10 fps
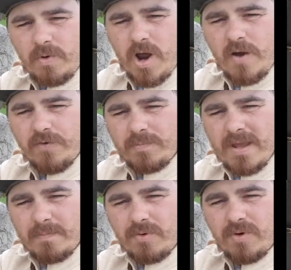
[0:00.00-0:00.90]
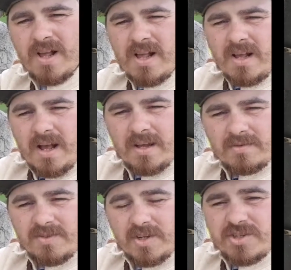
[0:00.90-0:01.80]
if it were not for people
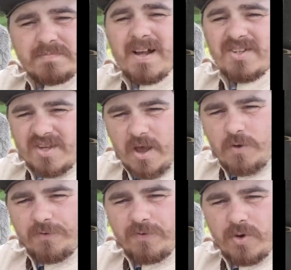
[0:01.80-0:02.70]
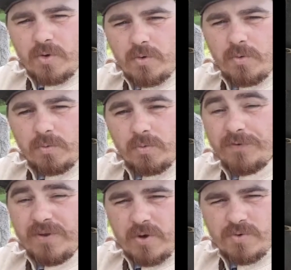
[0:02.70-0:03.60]
such as myself who
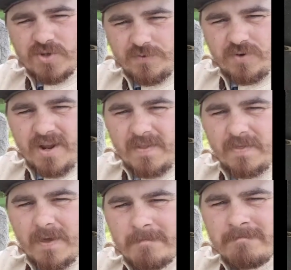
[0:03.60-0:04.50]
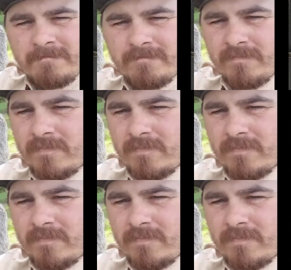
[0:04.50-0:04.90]
refuse to forget them,